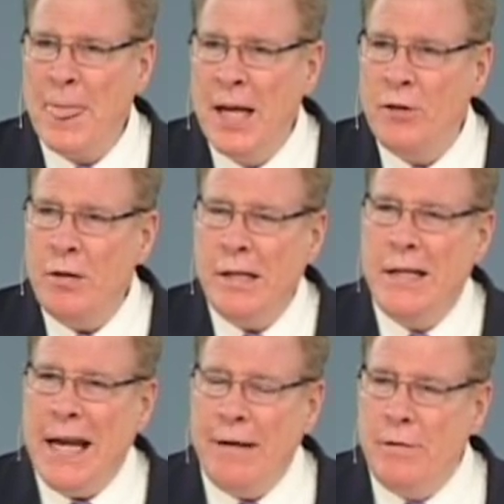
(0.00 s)
See,
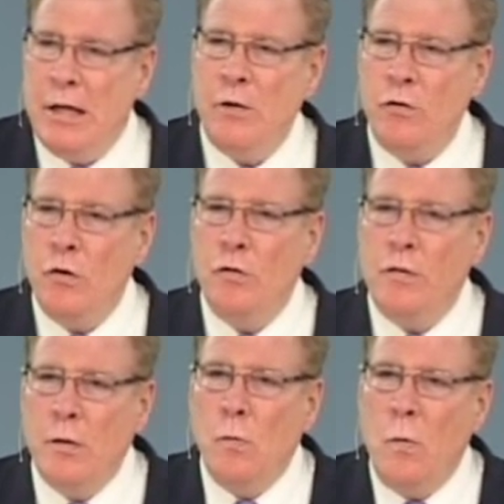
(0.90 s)
David is
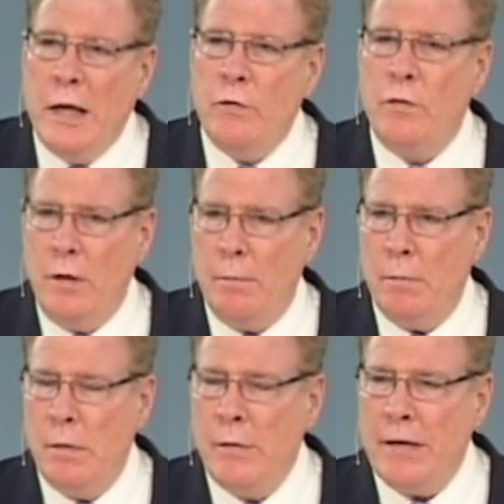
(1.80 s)
using wisdom.
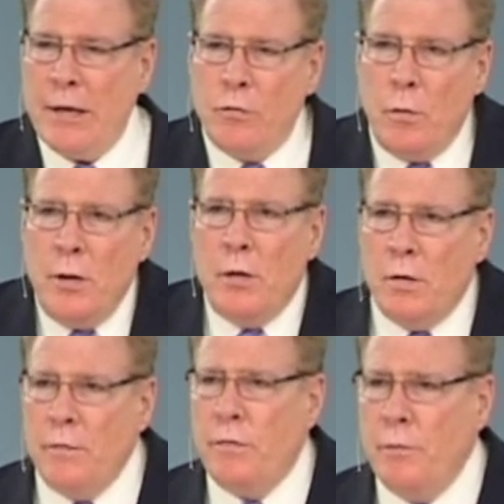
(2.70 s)
That's what we
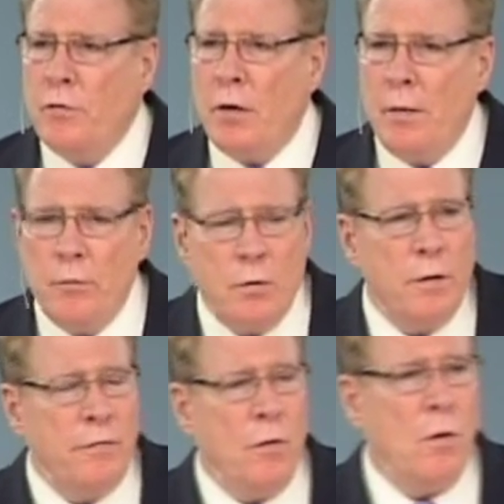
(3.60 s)
learned from Psalm
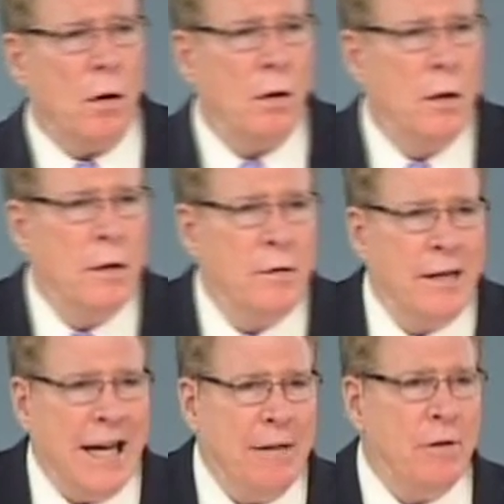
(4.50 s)
thirty-four.
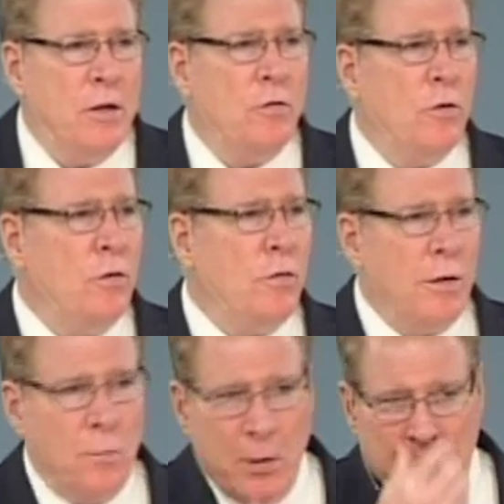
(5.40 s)
David is
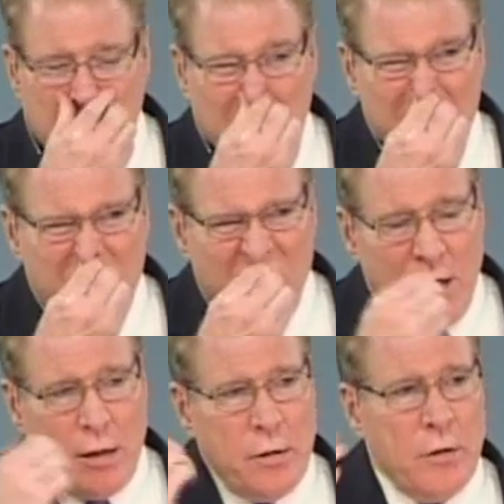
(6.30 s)
using wisdom, and he's
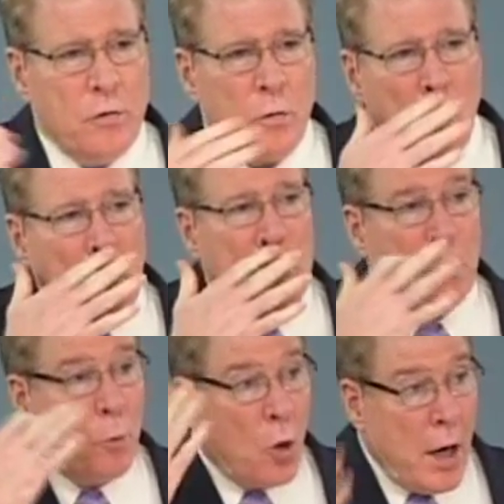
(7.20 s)
thinking this through, and he's
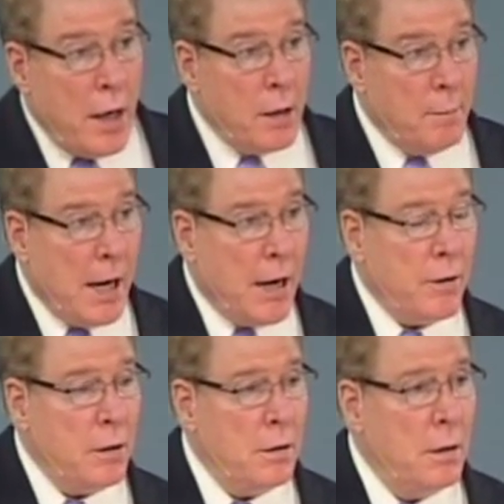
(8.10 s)
praying about
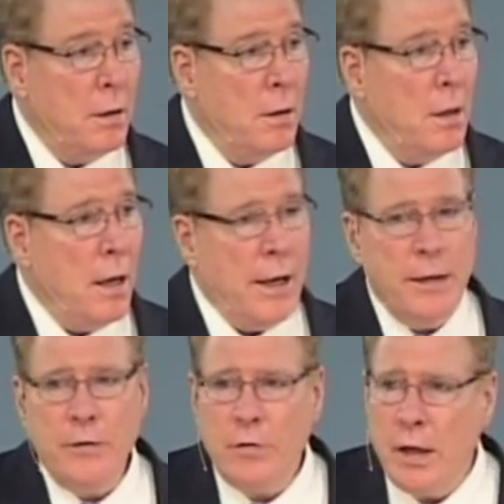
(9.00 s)
it, and
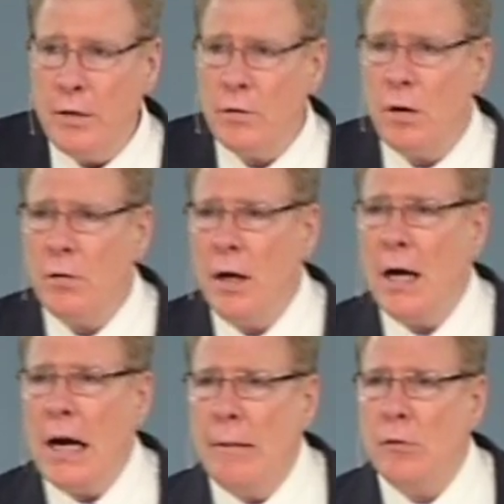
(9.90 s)
he says,
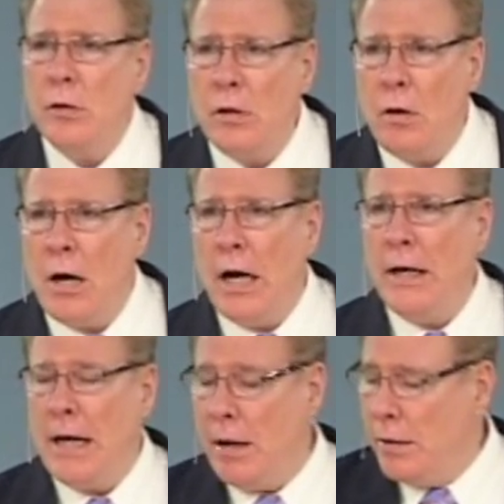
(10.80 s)
okay, I'm going to go
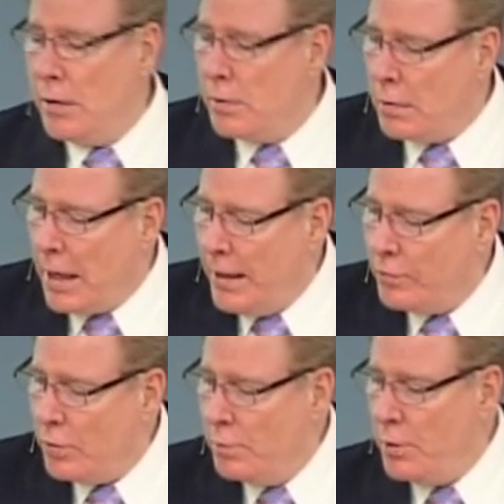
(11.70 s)
hide out in
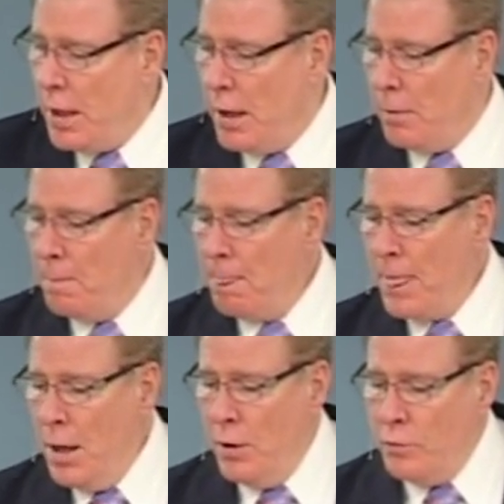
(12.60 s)
Goliath's hometown.
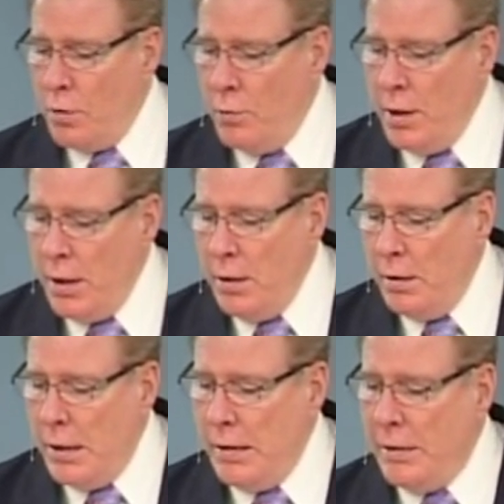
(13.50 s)
So he,
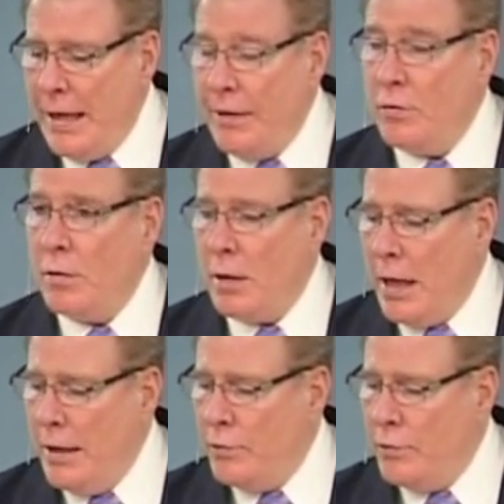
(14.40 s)
he takes Goliath's